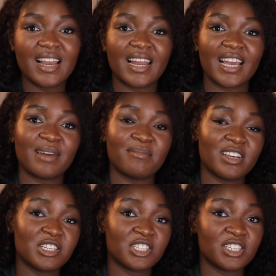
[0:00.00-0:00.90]
Like I
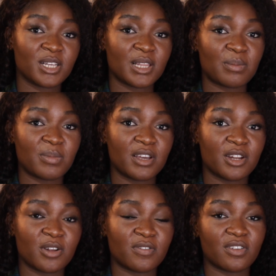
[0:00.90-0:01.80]
mentioned in the
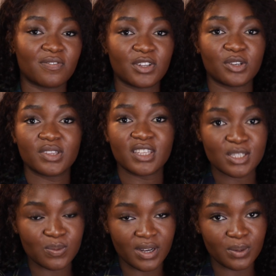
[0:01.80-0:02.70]
beginning of the video,
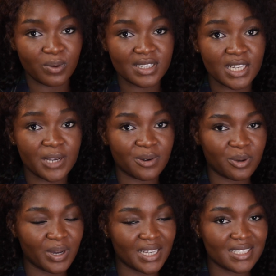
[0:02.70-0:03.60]
this one was a
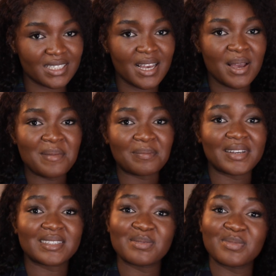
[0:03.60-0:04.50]
request
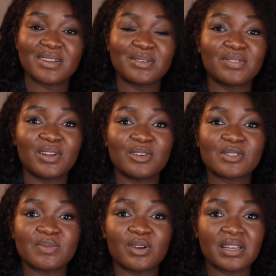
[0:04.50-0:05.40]
by someone who
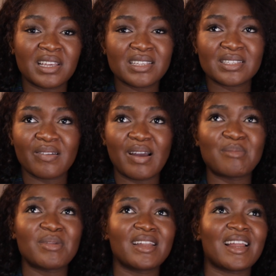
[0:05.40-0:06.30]
follows me on
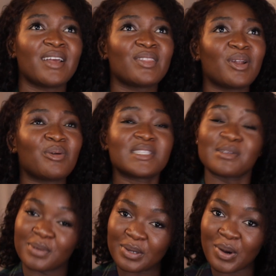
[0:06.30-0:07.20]
Instagram, and I thought it was
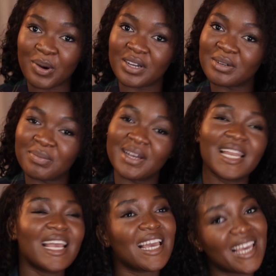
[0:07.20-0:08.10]
a bit odd, but
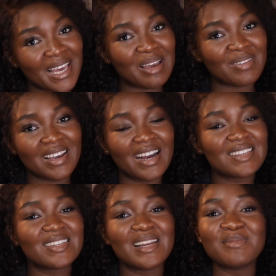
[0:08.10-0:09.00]
here we are.
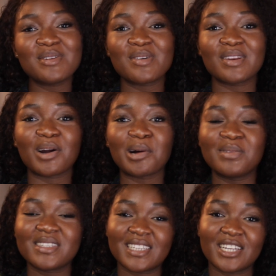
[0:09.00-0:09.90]
So let me know in the
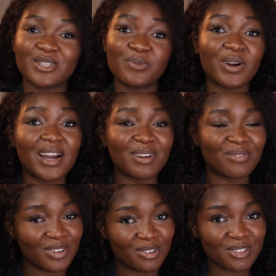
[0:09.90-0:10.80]
comment section what kind of
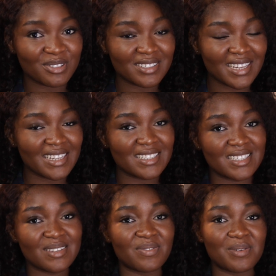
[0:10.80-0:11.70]
videos you'd like to
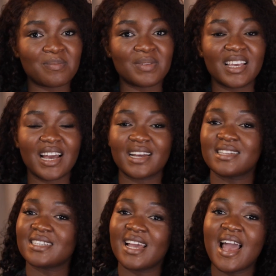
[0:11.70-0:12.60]
see from me, and